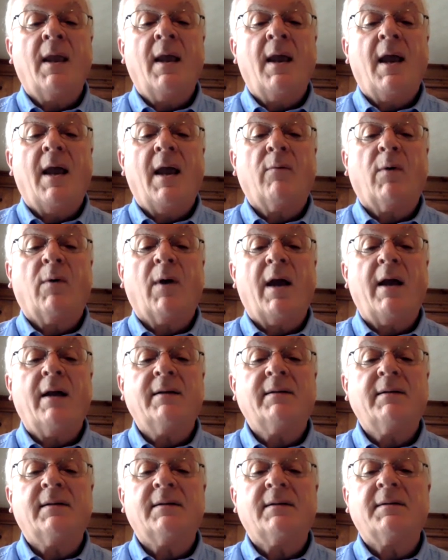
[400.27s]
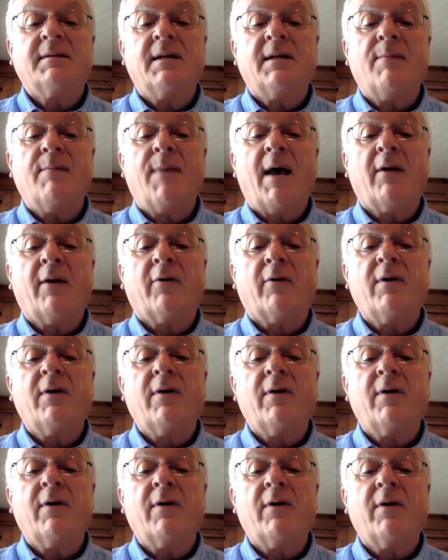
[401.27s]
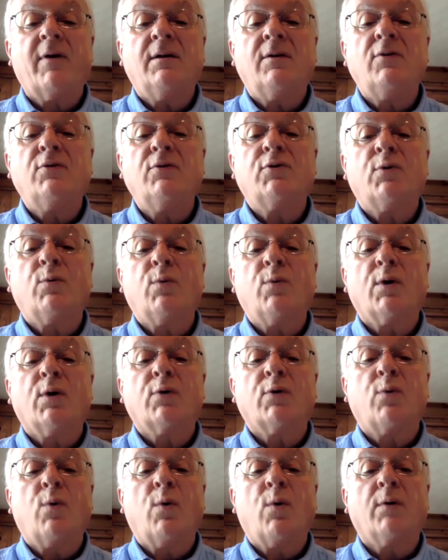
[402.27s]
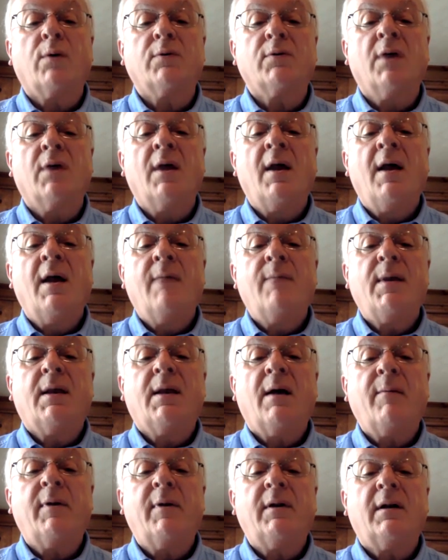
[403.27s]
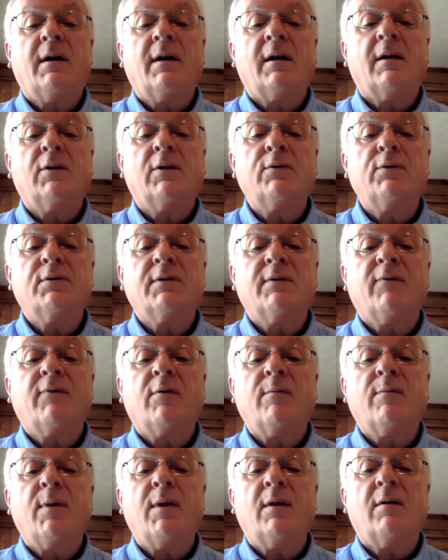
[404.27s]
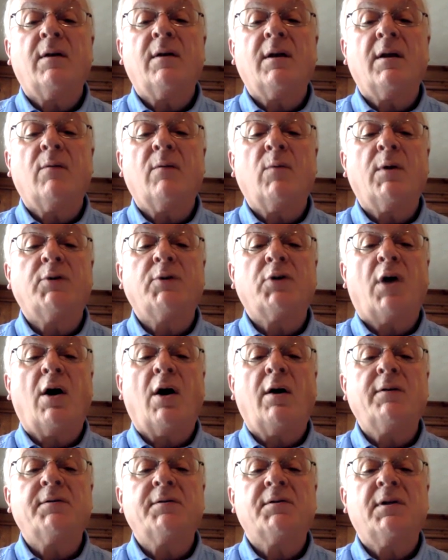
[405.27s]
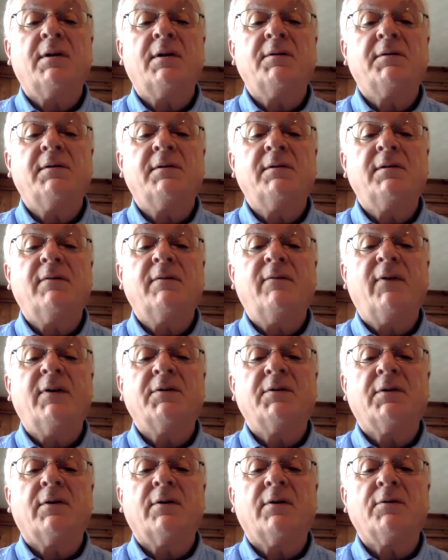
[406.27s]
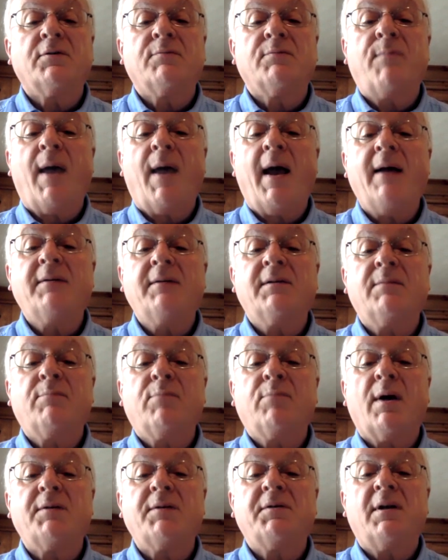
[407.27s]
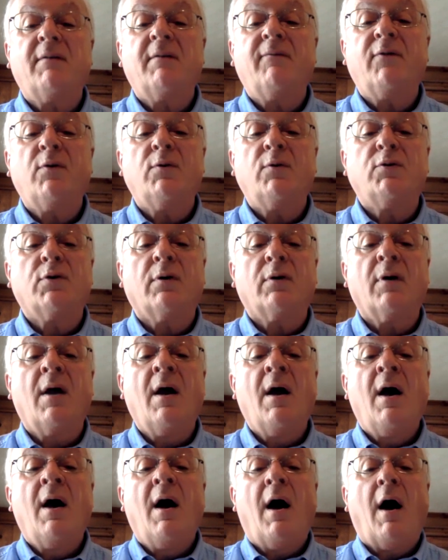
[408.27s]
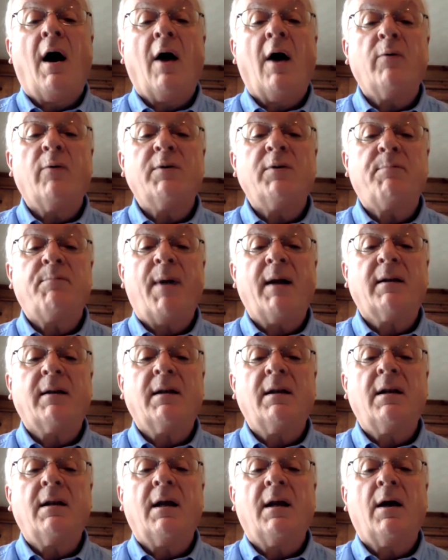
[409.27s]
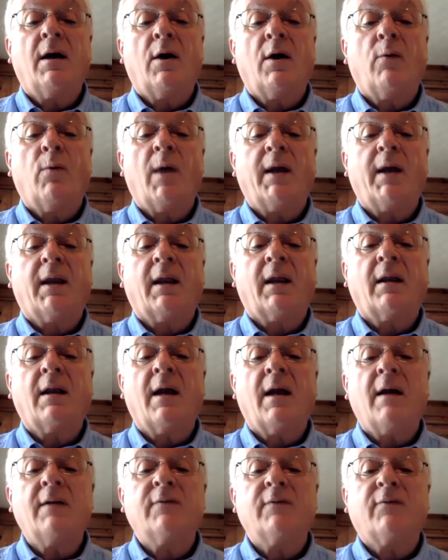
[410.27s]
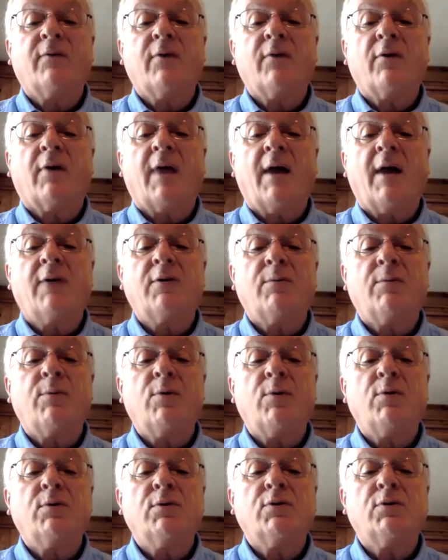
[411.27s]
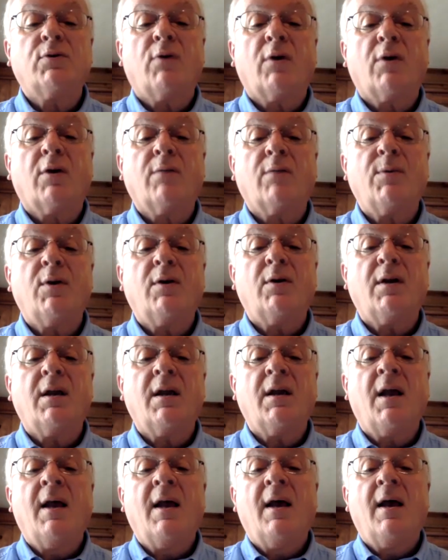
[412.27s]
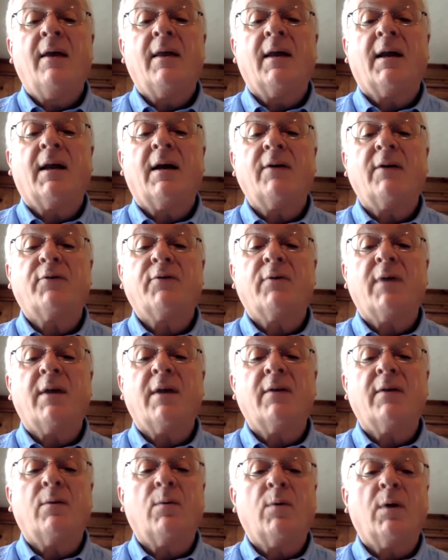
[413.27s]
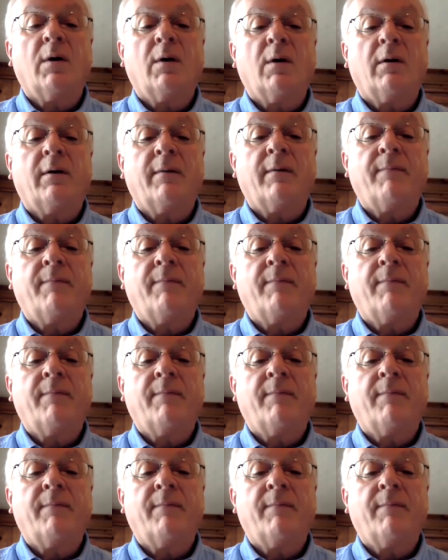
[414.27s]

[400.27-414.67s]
And whereas the city of Battle Creek continues to work towards becoming an inclusive community in which all citizens and visitors, past and present and future, are respected, recognized for their contributions to our community, the country, and the world.